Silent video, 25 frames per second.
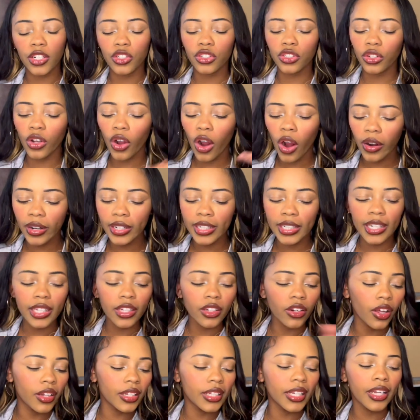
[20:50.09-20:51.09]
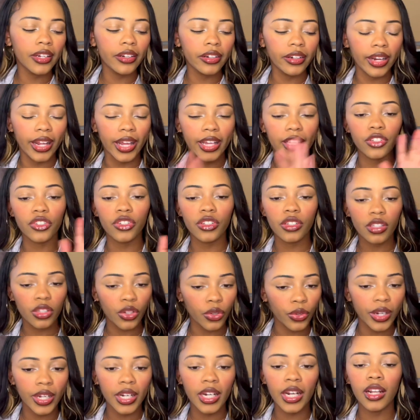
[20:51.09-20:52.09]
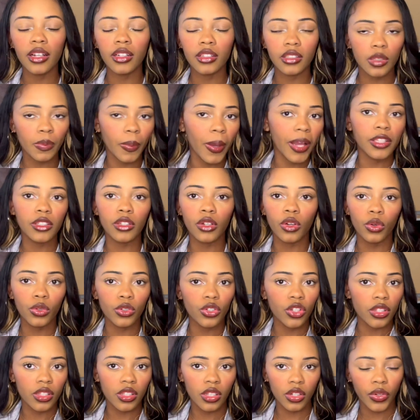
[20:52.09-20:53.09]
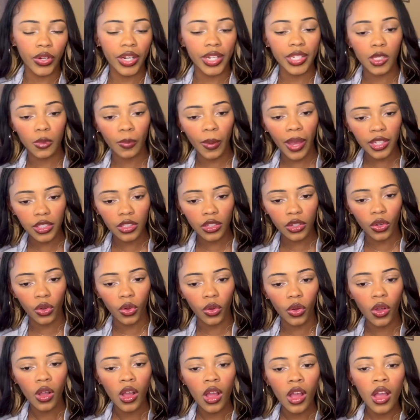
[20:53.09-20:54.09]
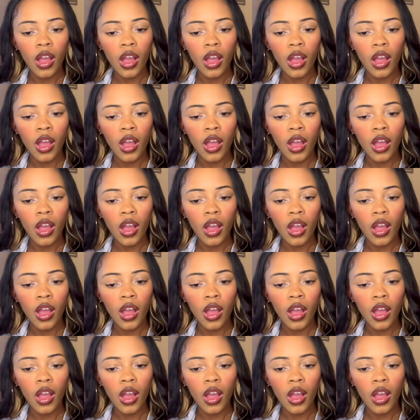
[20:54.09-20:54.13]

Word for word: So you're already getting on the internet just creating spectacle just to create spectacle.